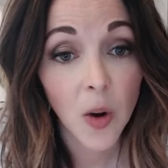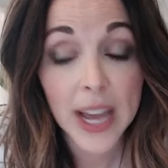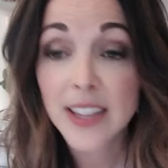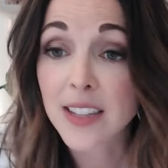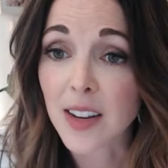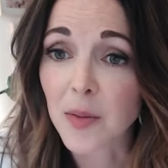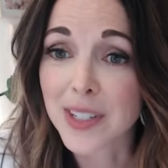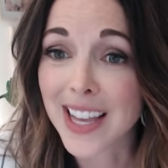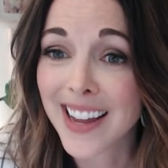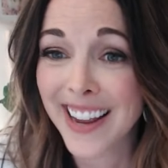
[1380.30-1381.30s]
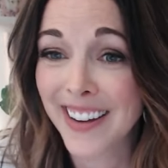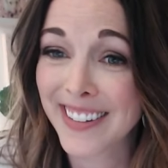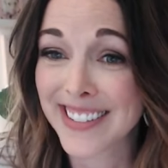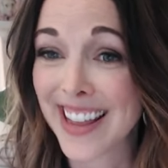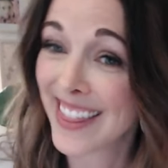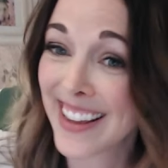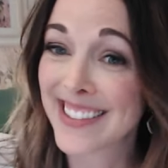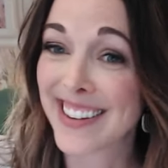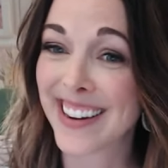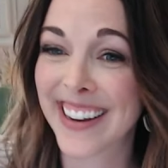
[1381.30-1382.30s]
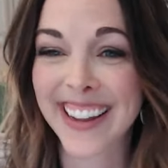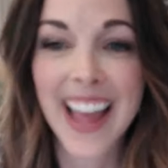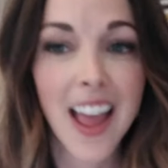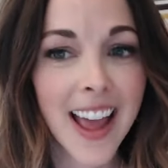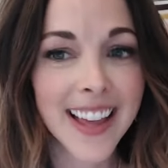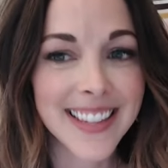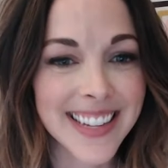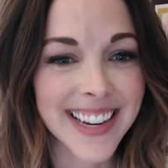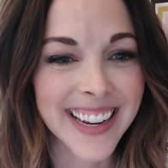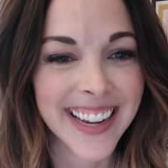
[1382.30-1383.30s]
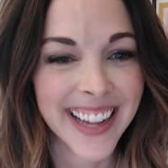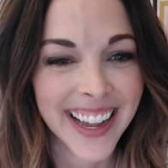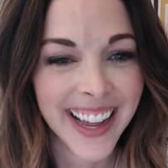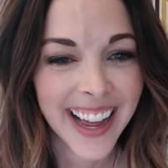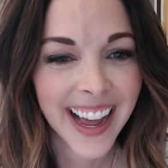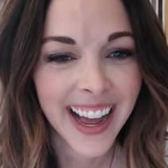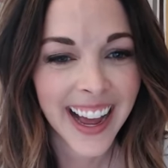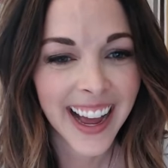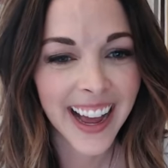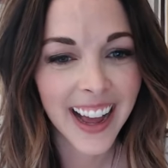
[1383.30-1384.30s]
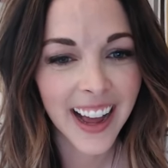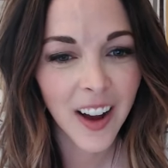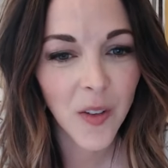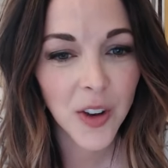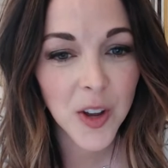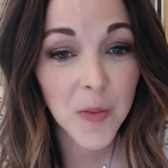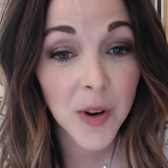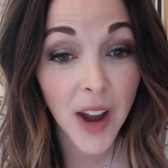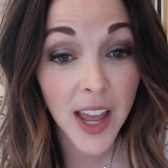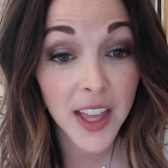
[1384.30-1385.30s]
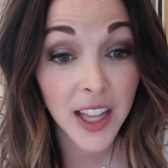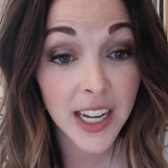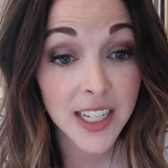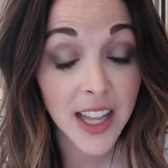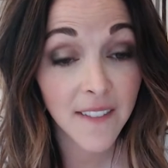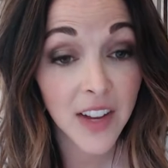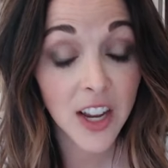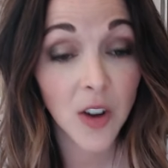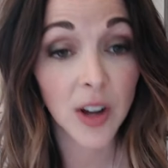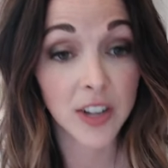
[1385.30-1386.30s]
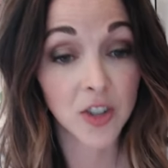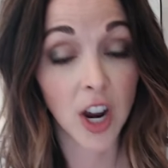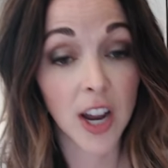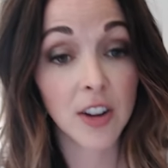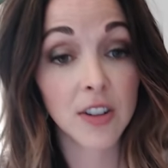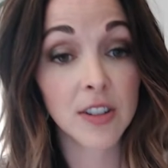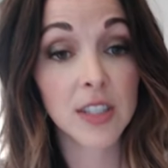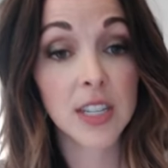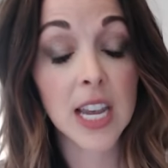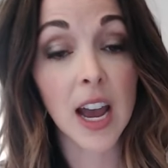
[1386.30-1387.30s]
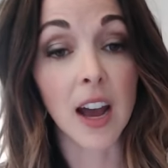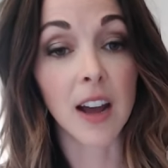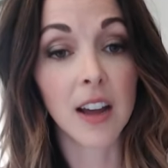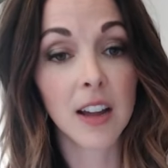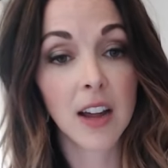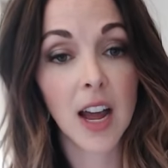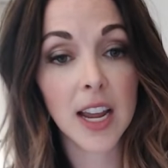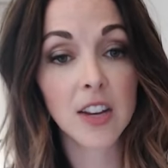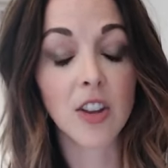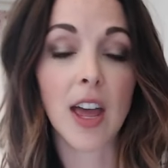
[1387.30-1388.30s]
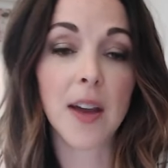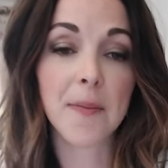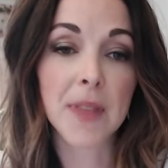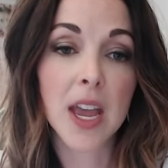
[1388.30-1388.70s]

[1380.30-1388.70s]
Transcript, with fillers: Etsy, was that the answer? Etsy. Will you provide the link to that video on triangles? Yeah, I can do that.